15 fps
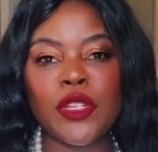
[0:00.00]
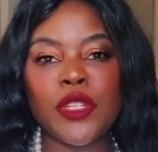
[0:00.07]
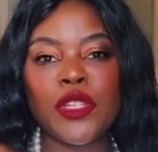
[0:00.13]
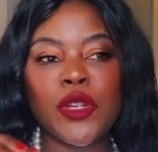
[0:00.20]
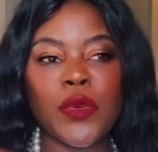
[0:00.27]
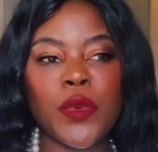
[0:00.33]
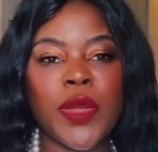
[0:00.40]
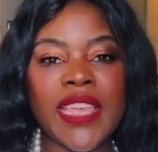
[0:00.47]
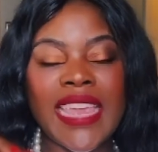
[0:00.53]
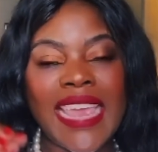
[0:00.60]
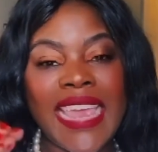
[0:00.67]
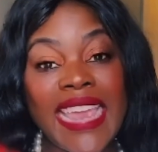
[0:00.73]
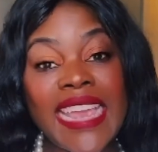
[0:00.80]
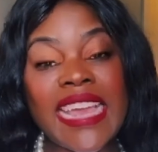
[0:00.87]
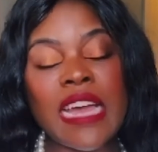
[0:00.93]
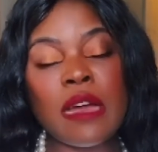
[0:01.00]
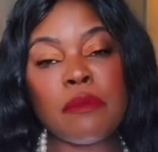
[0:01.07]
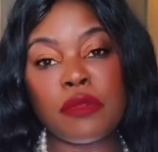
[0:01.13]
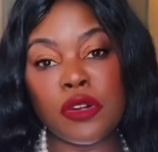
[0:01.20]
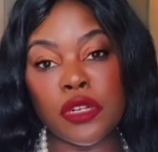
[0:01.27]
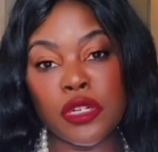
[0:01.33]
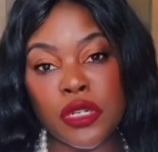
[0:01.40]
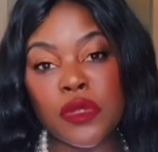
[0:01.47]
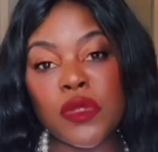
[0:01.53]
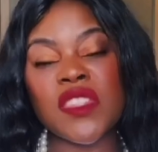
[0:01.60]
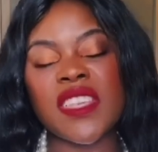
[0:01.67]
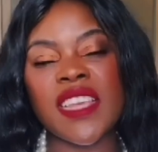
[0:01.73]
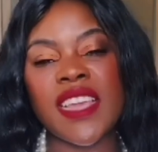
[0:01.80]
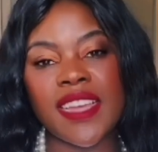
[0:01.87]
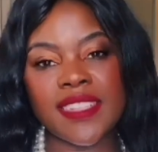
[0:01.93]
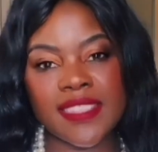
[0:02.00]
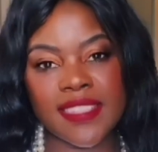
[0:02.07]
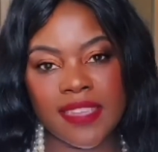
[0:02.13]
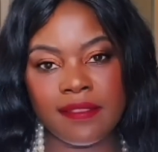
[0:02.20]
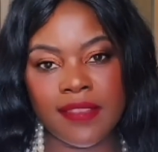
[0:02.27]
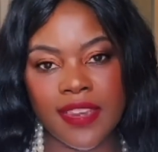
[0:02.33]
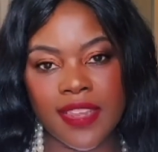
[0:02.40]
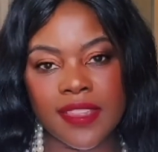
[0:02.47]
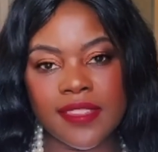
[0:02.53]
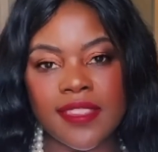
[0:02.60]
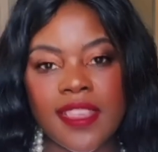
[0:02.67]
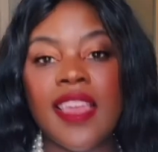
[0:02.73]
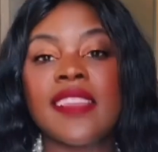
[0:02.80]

doing income-producing activities,